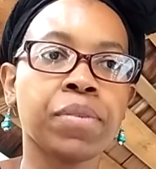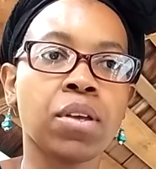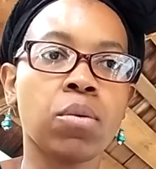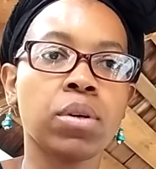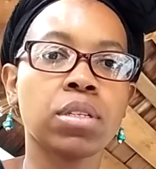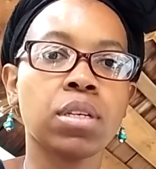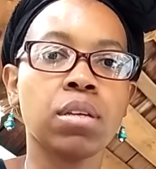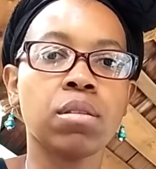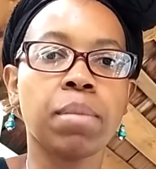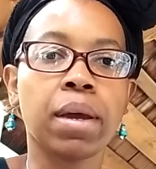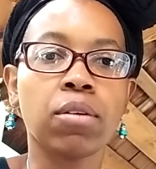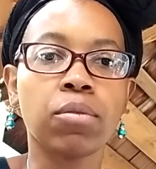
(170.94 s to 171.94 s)
going to either
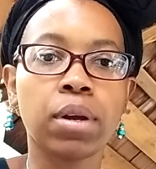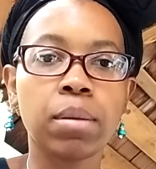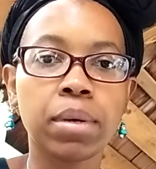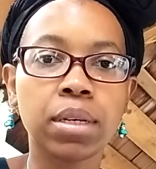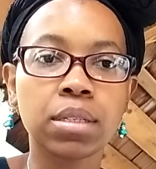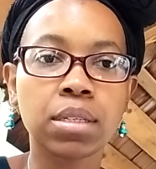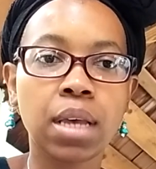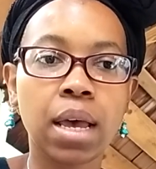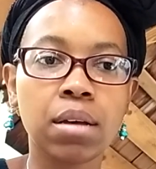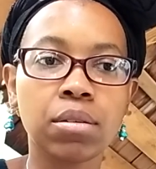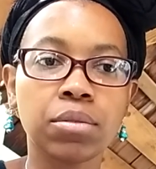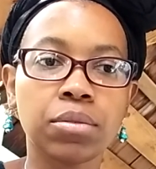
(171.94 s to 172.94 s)
my grandma's
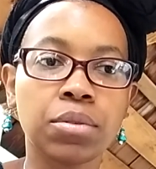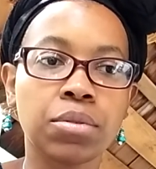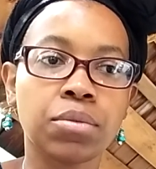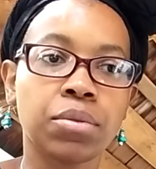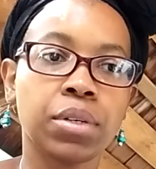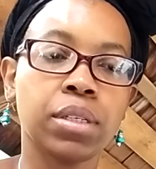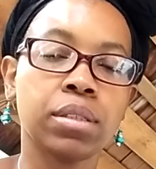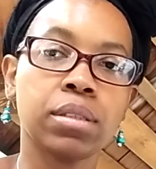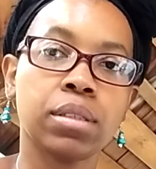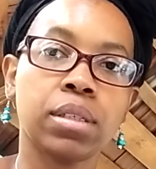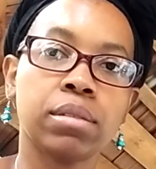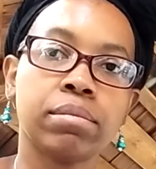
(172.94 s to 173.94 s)
house or
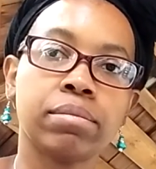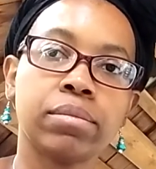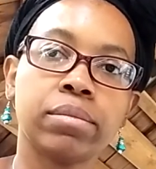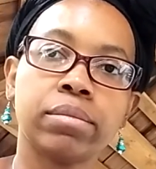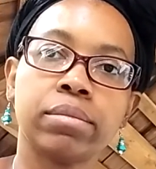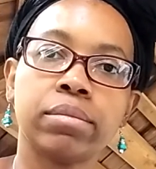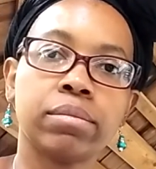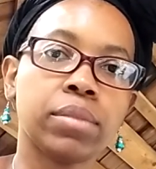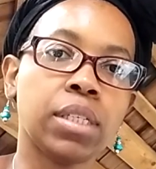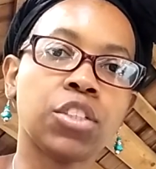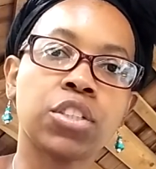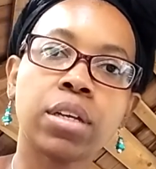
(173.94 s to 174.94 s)
um,
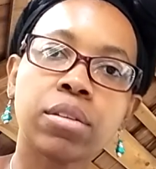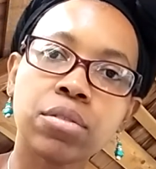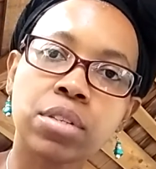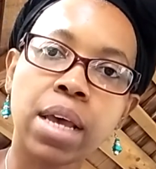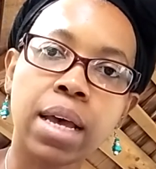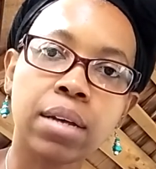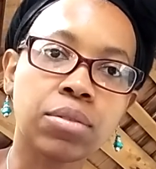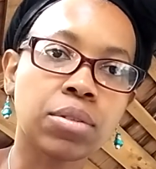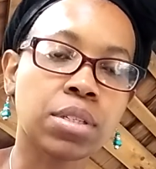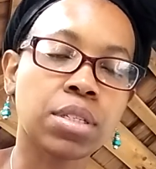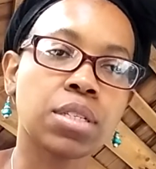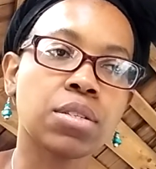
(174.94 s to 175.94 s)
each other's
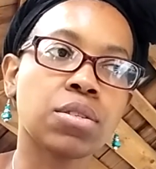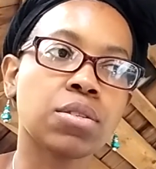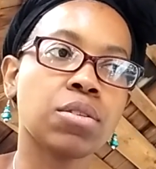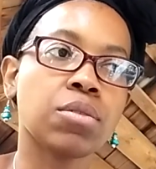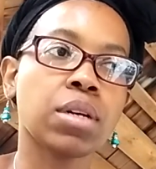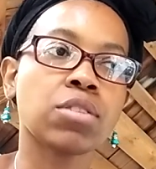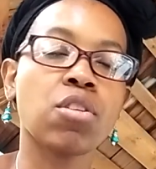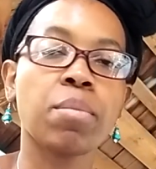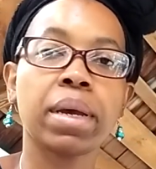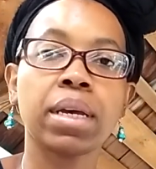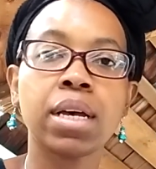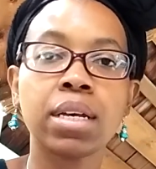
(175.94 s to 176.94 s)
houses. You know, I saw
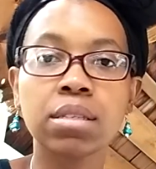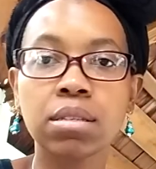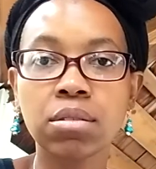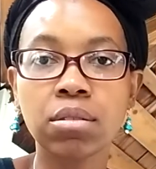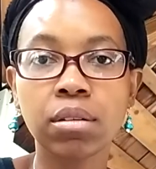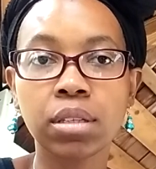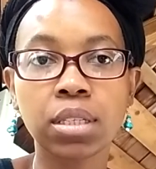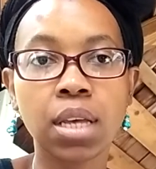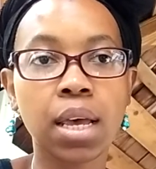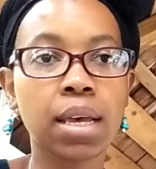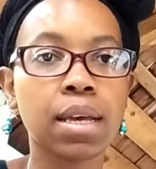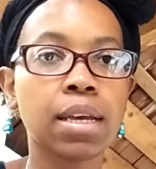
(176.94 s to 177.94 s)
my cousins all the
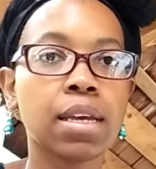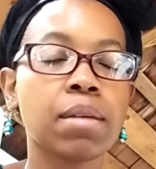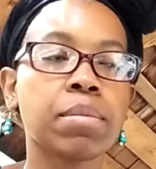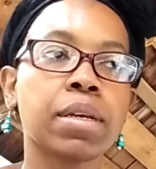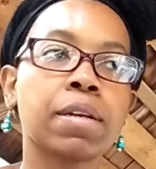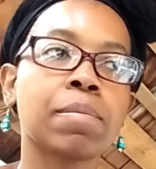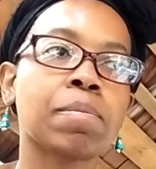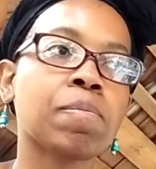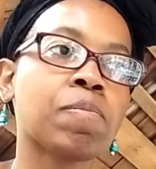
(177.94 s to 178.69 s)
time, and